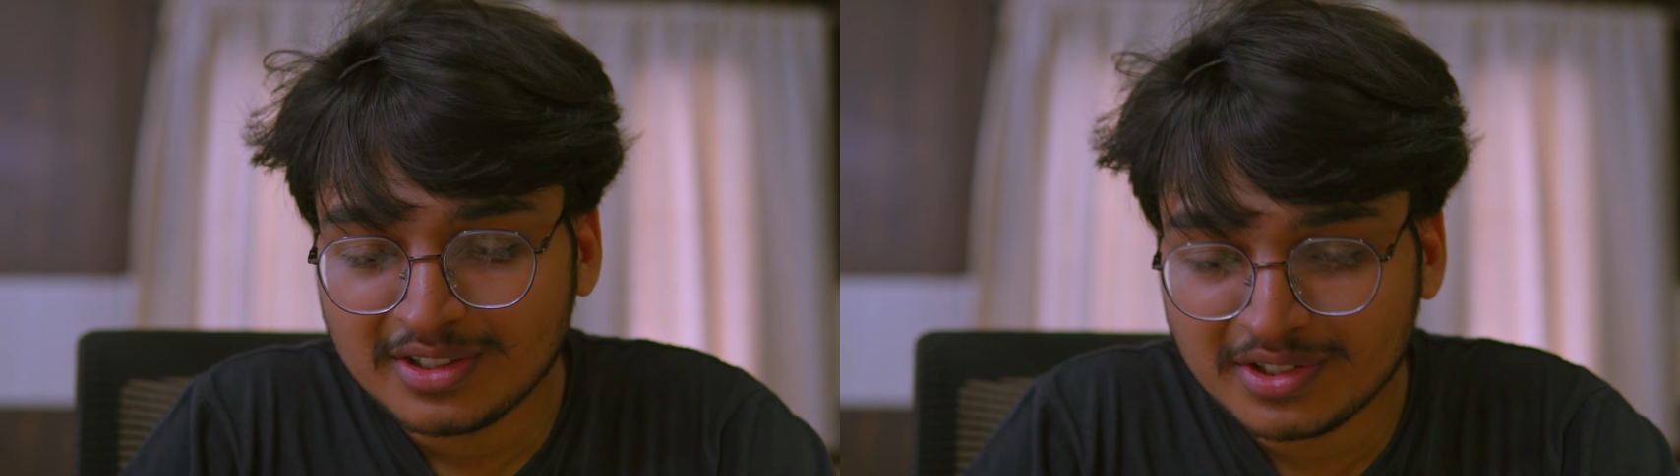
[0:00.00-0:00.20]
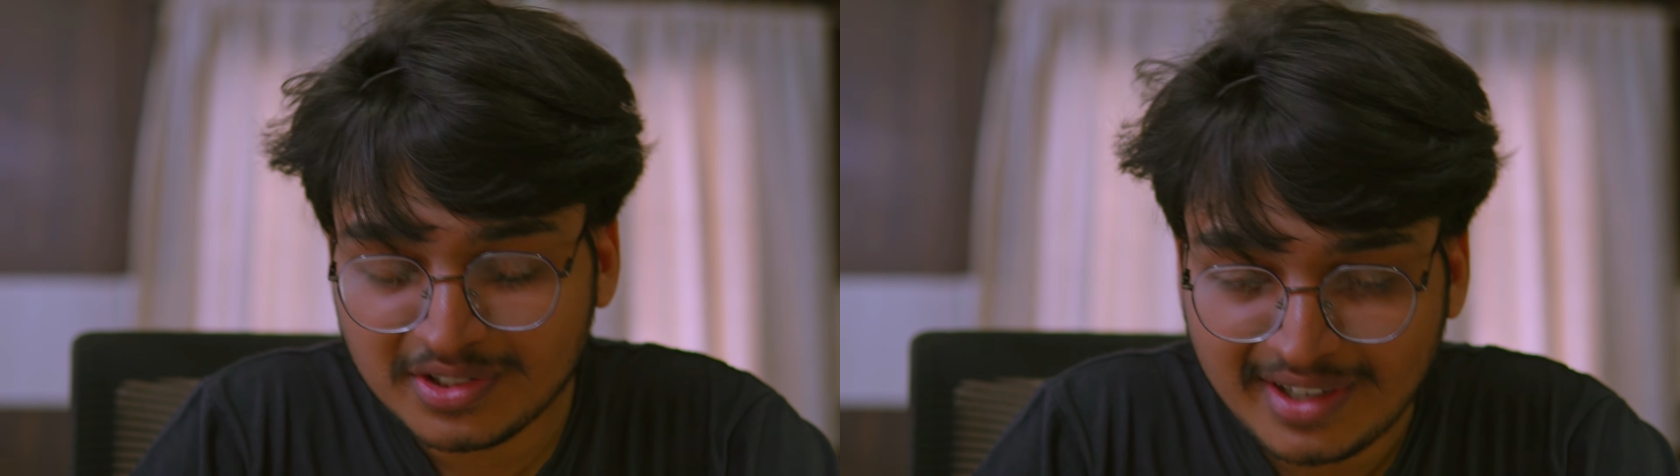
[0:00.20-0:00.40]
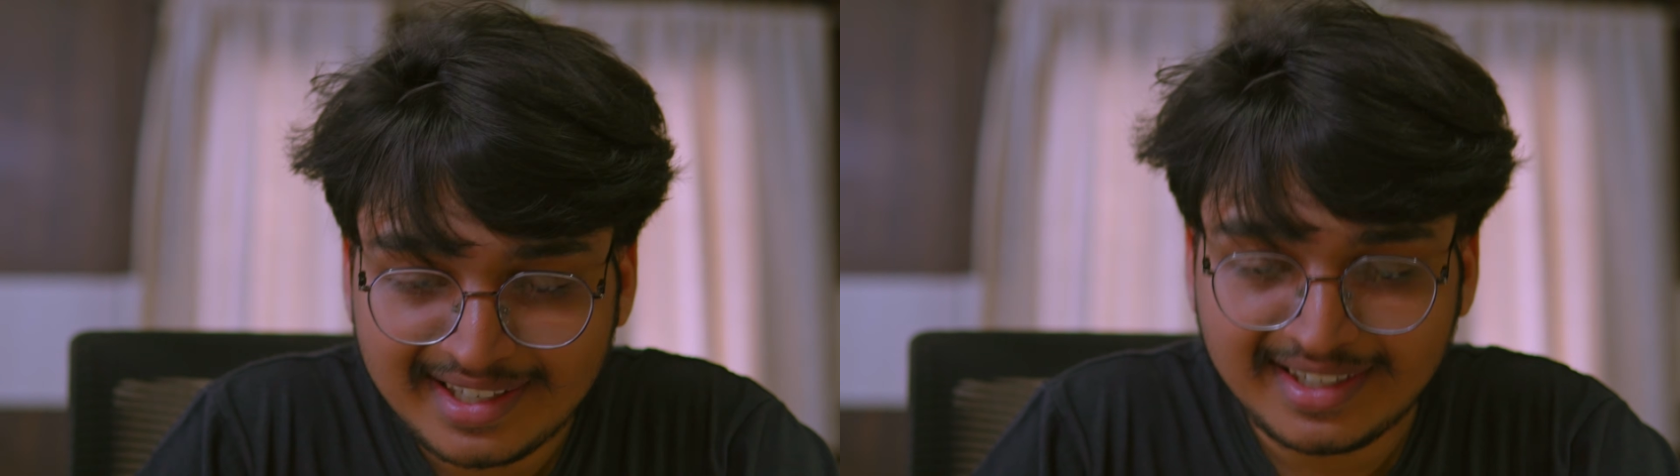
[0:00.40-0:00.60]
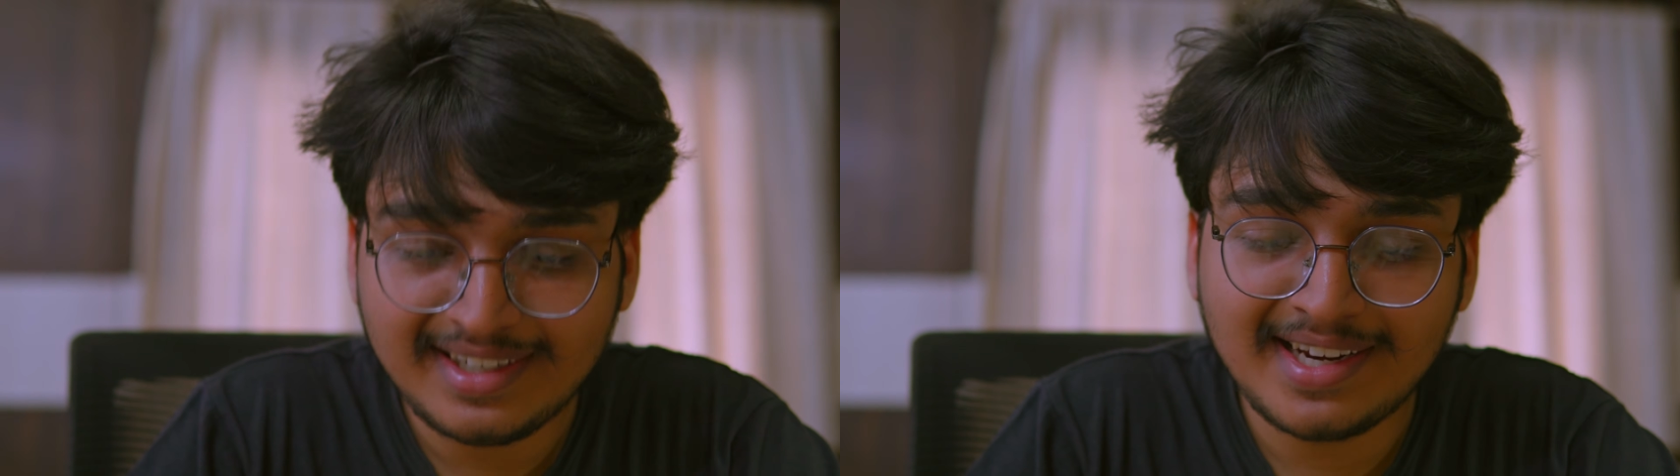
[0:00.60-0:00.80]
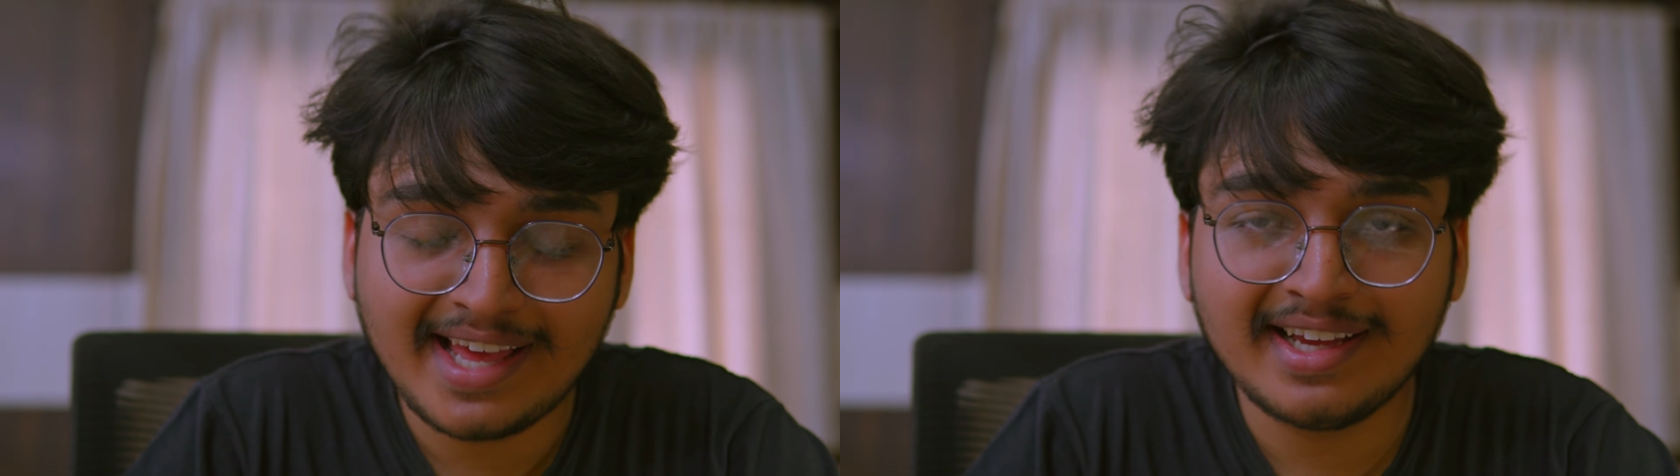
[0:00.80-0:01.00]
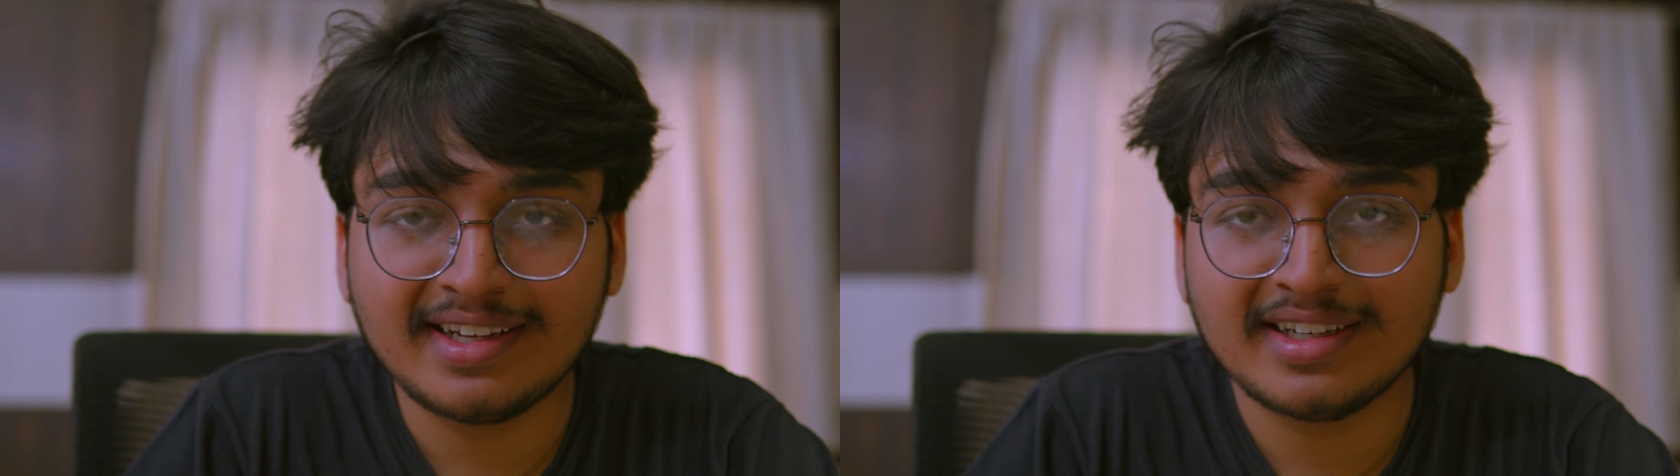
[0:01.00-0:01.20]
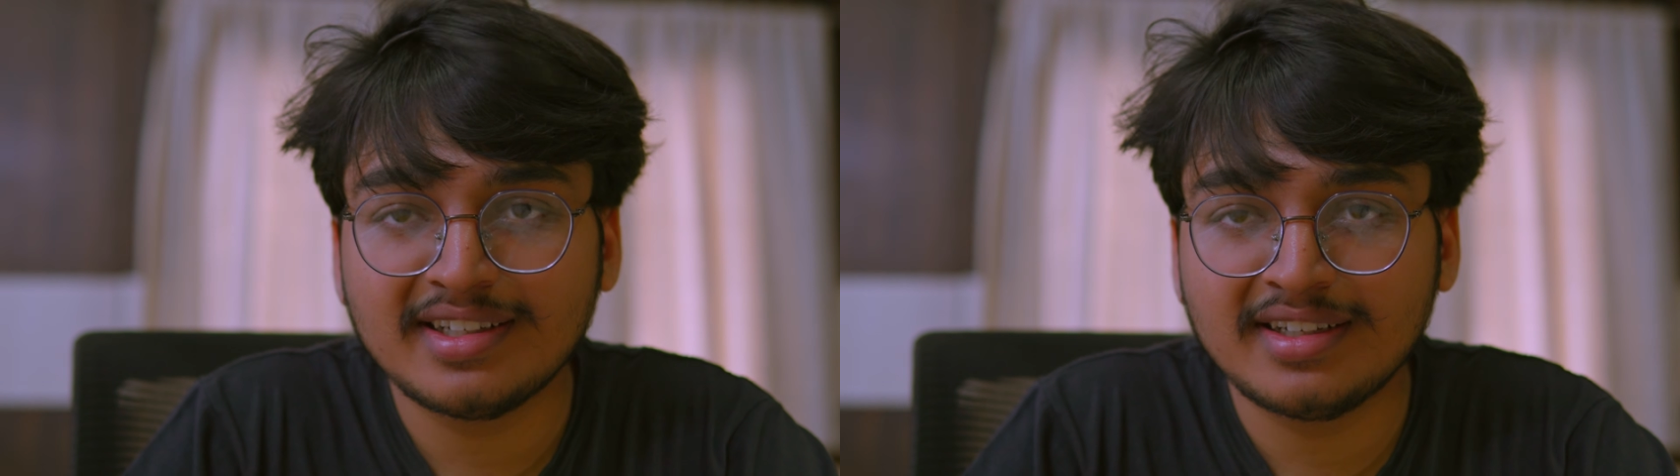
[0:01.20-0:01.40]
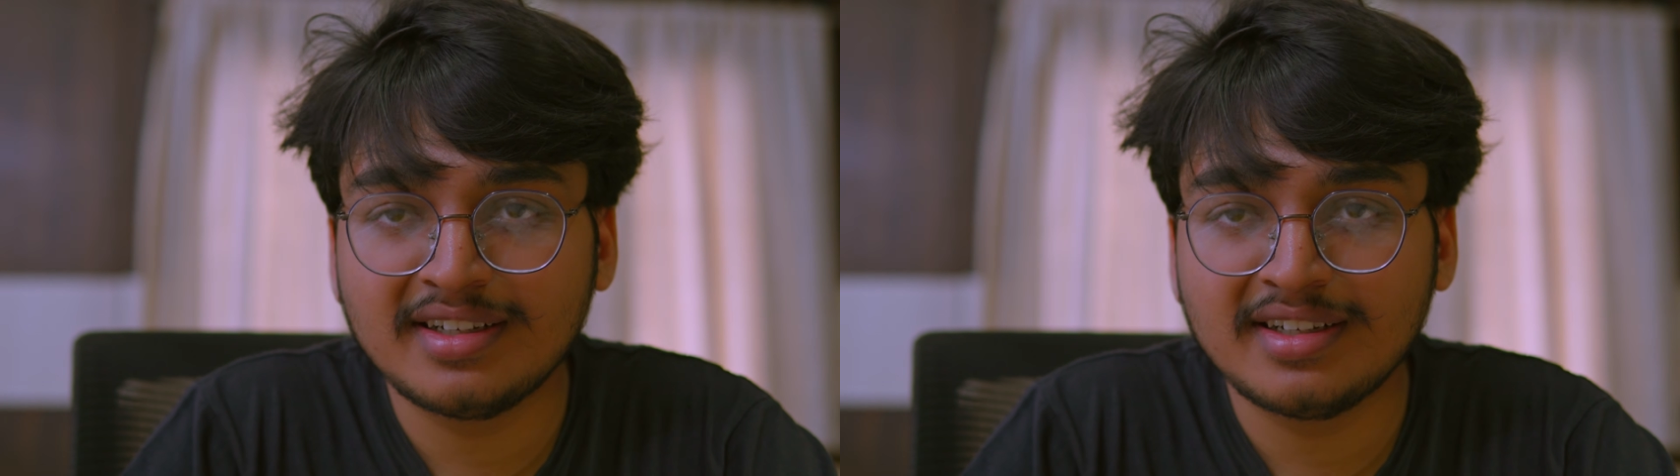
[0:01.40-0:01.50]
So I really like